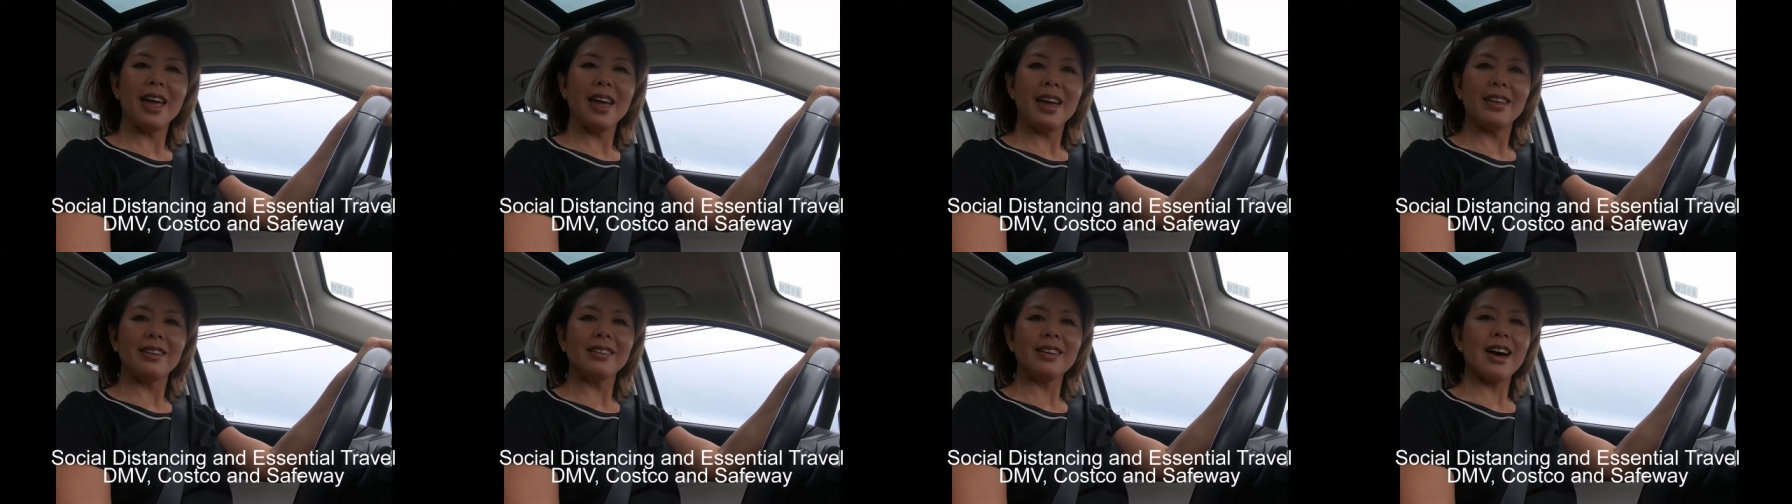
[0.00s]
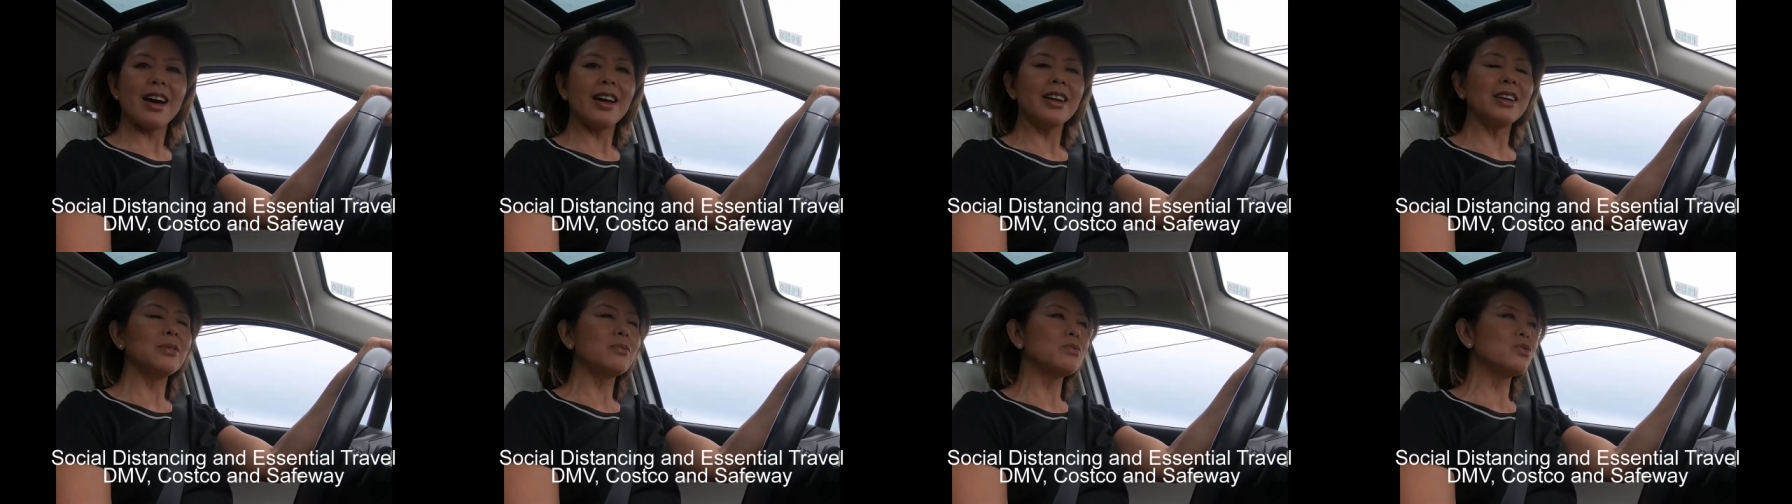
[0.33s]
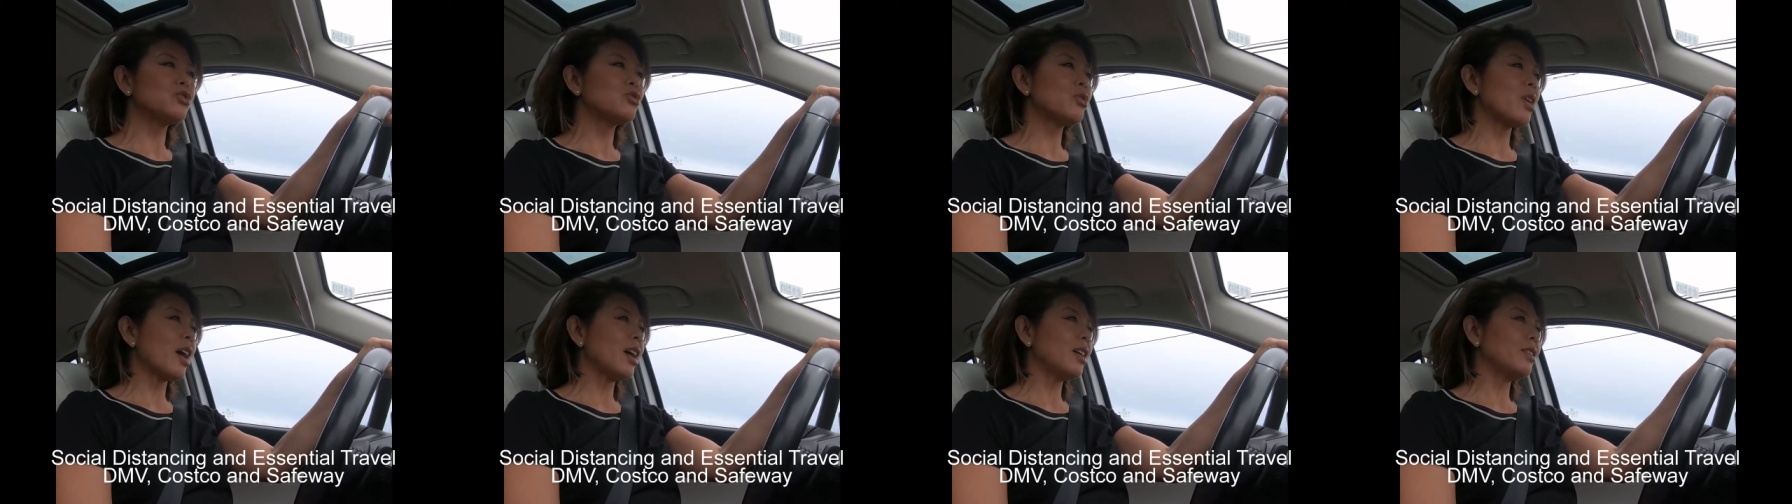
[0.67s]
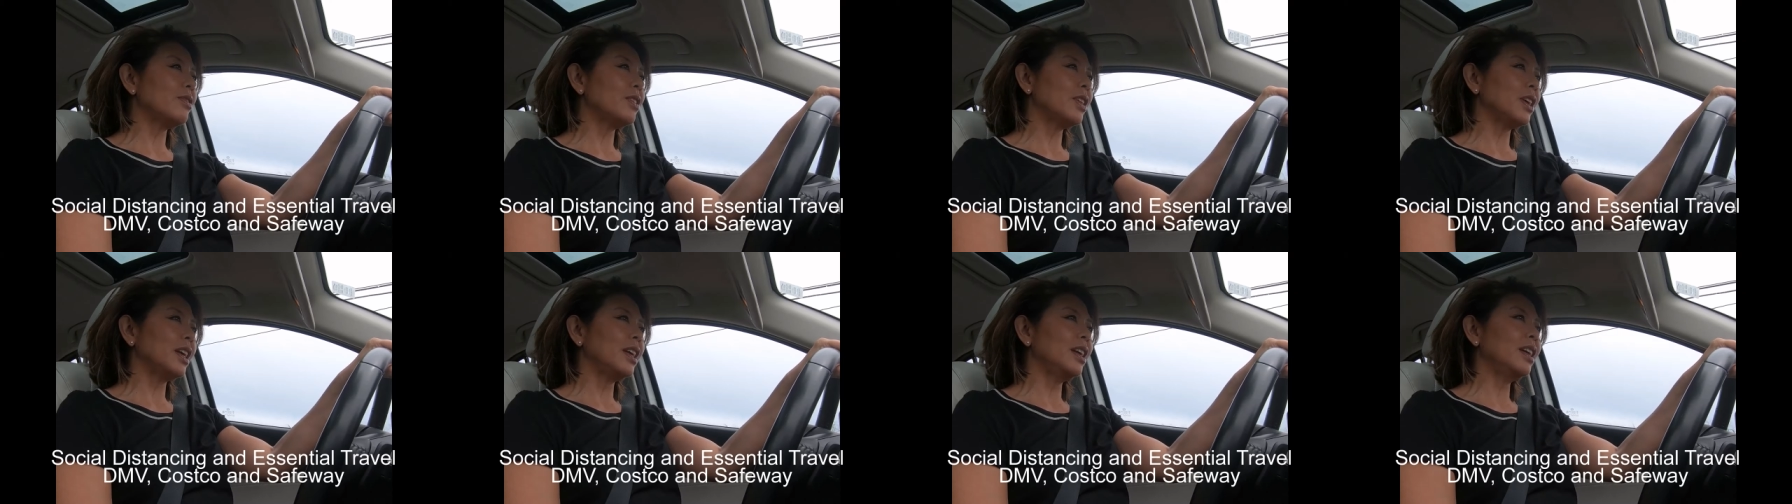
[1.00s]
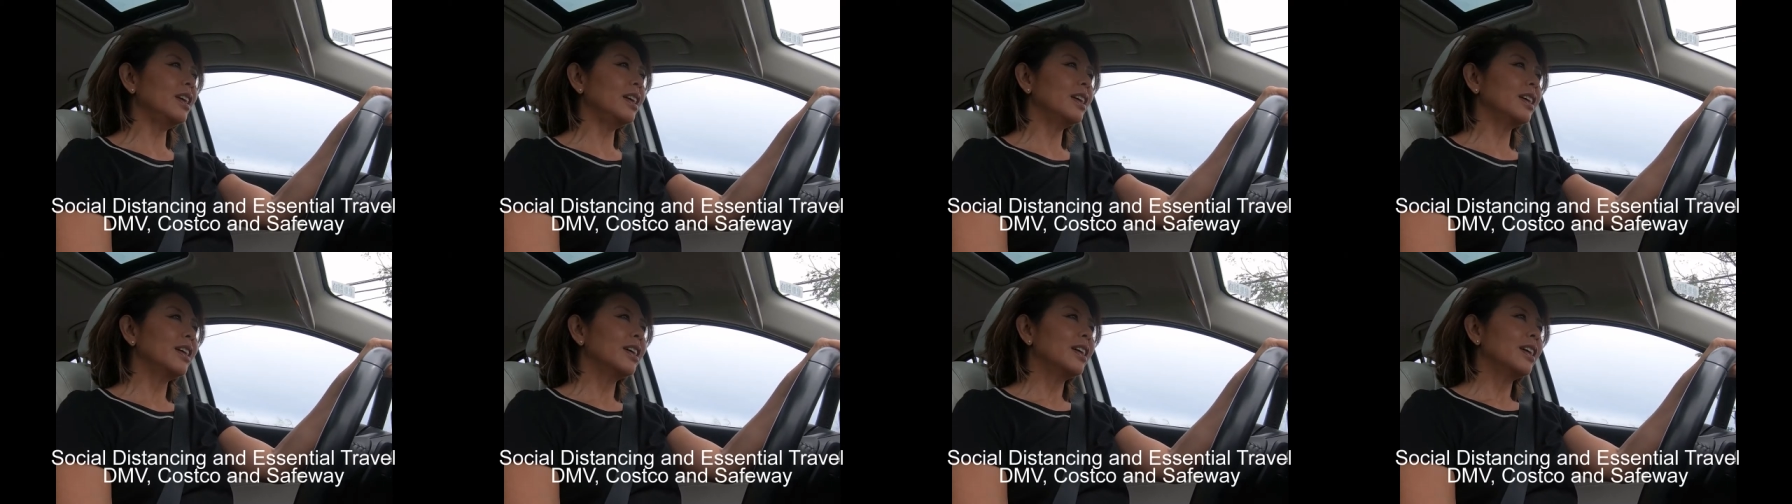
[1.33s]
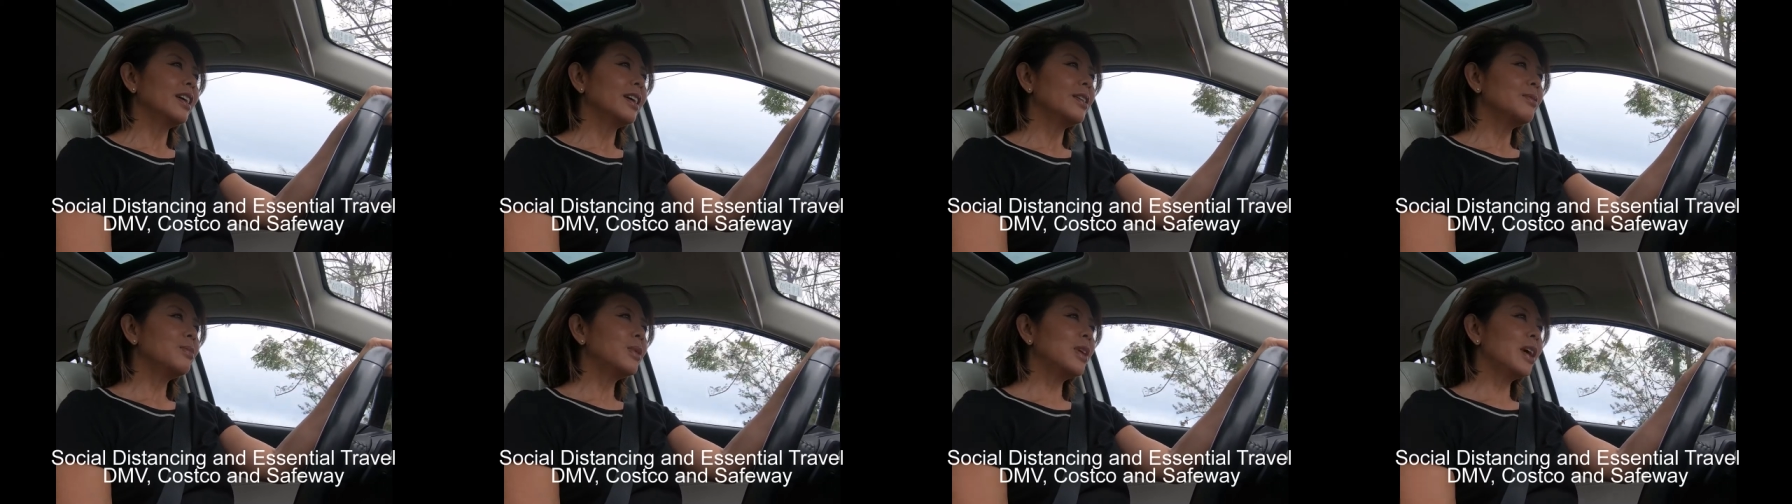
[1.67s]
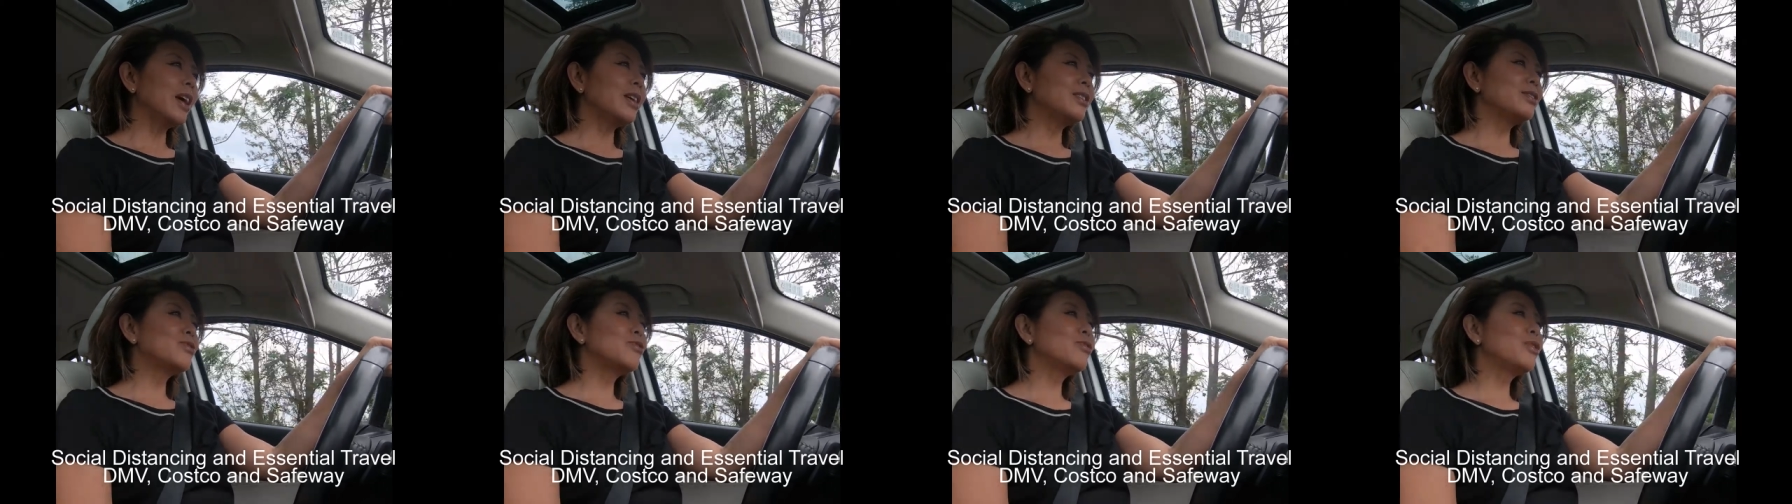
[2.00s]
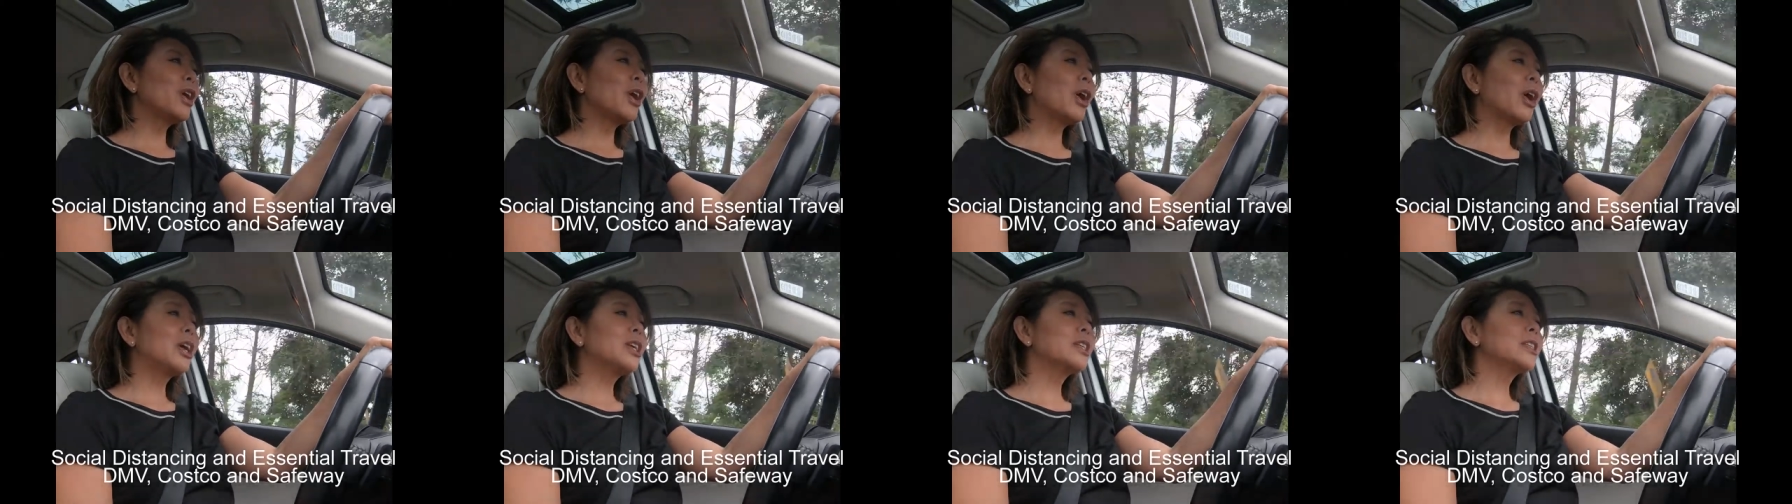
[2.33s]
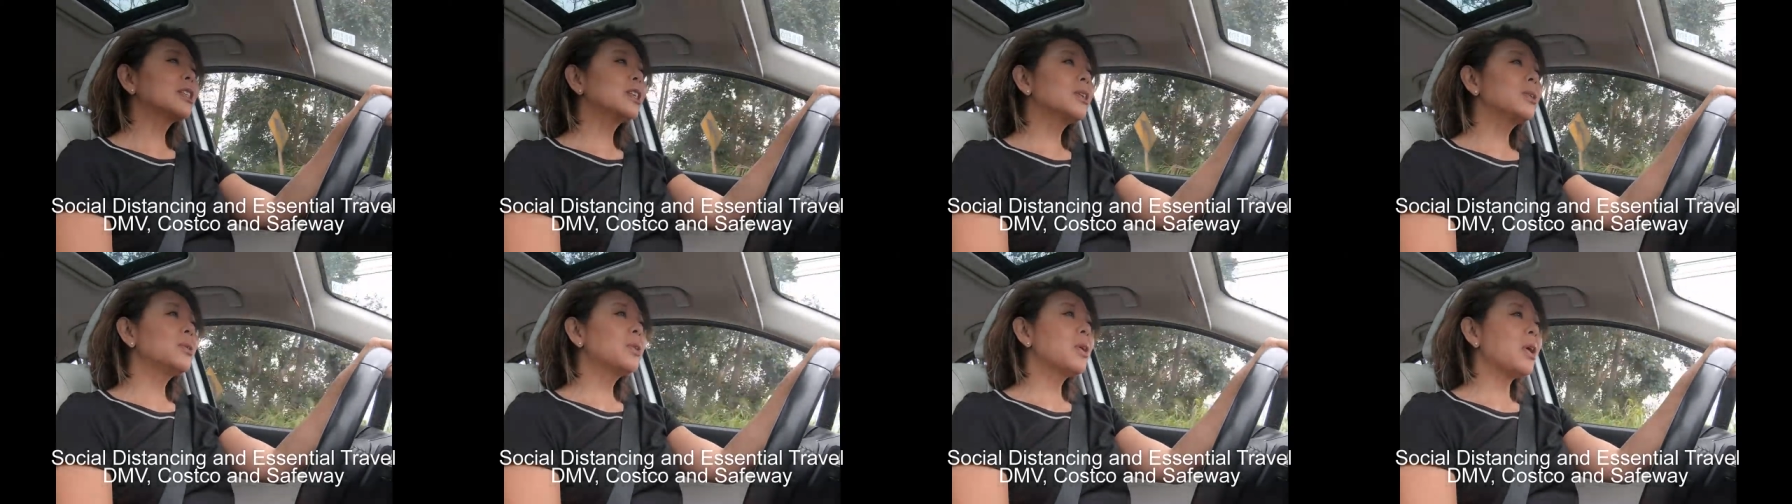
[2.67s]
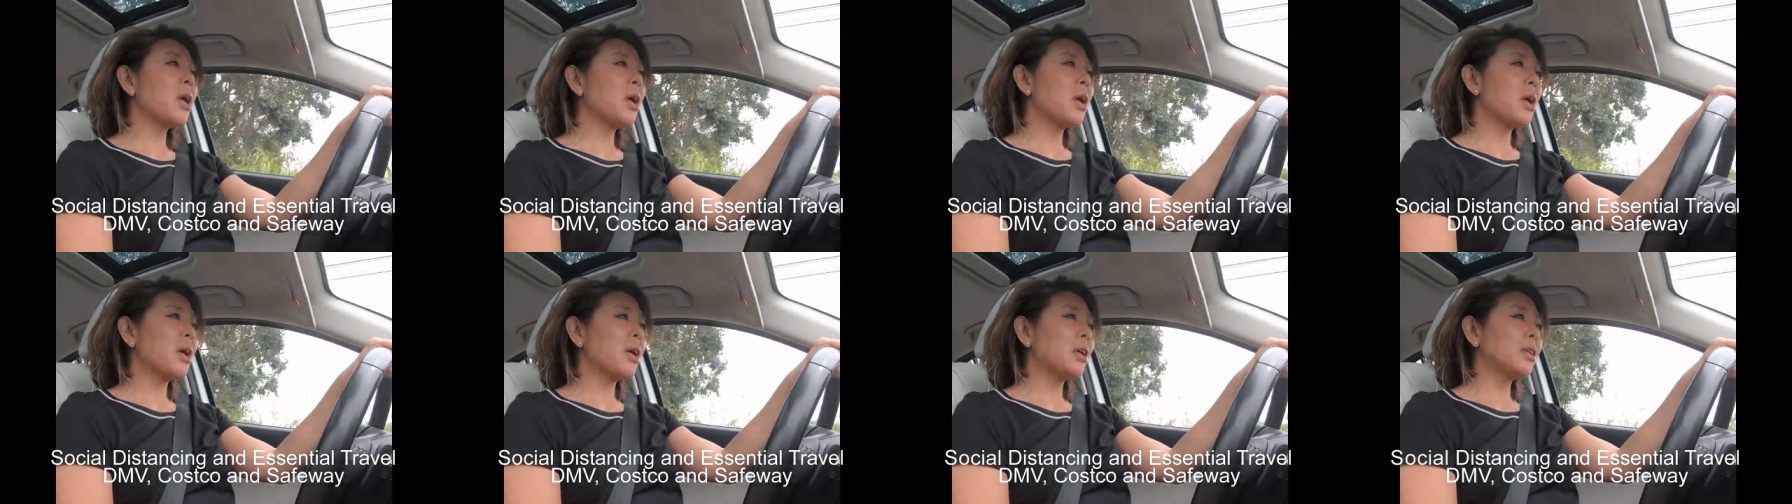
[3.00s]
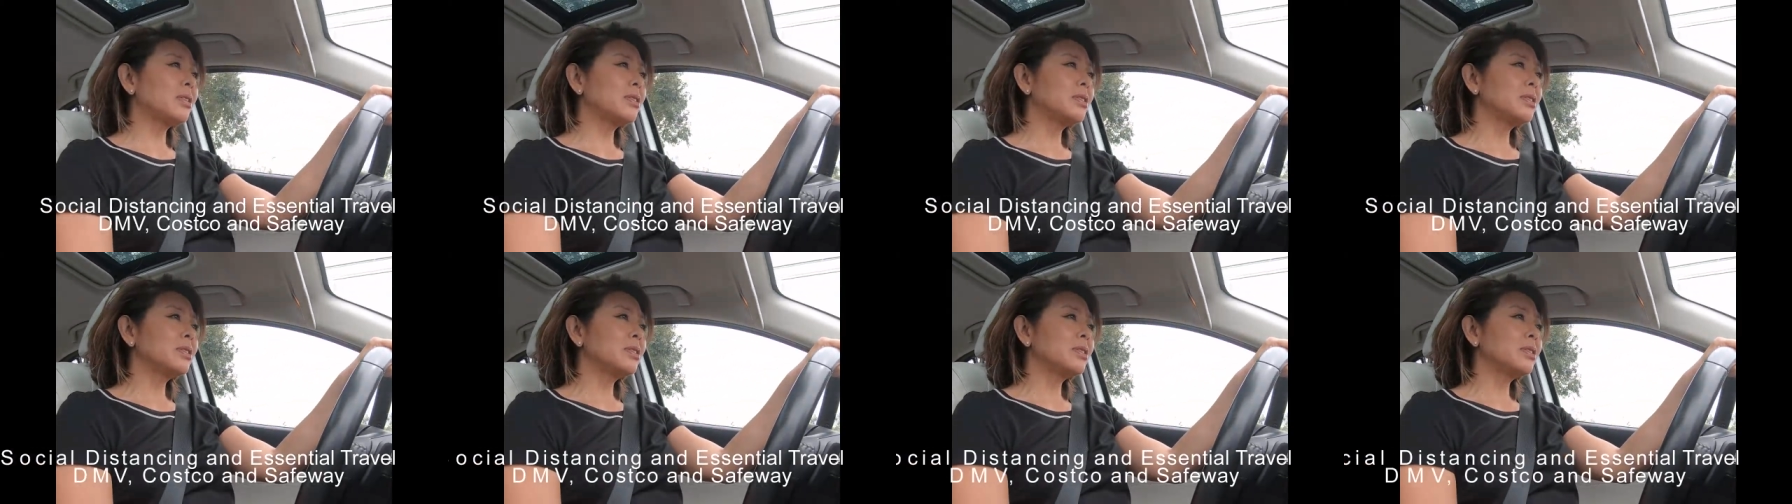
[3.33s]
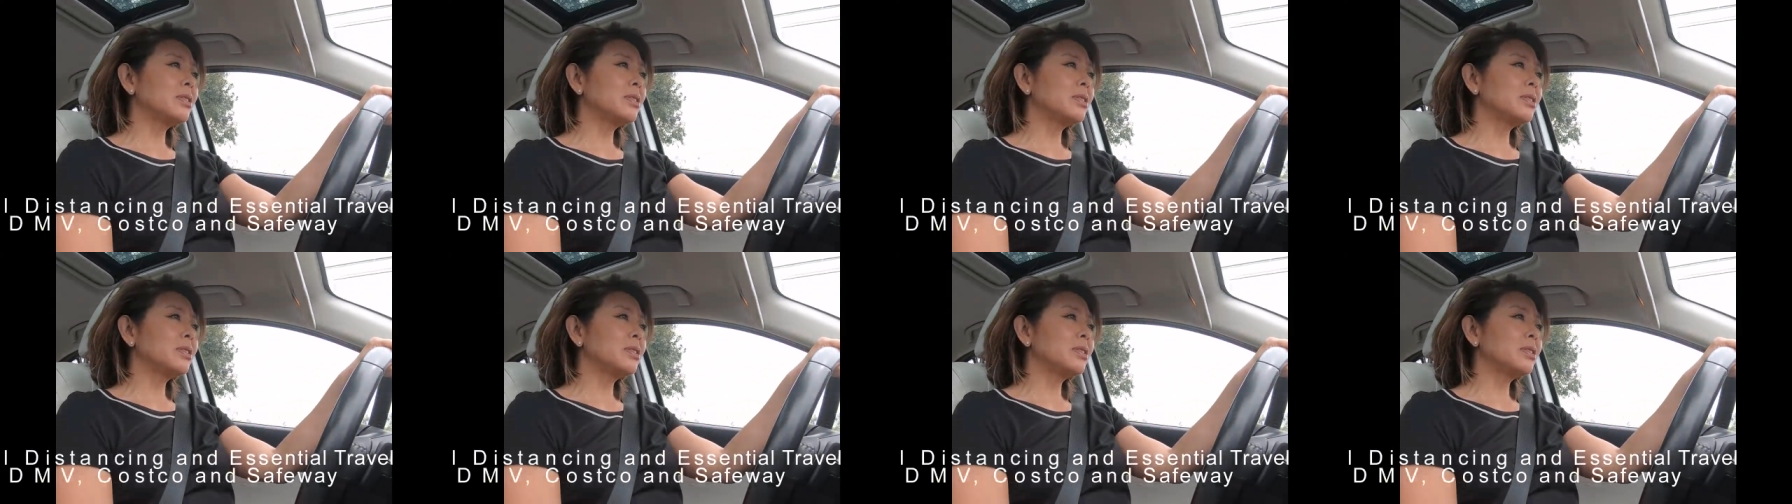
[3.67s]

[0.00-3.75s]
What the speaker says: and I am driving behind a very slow car.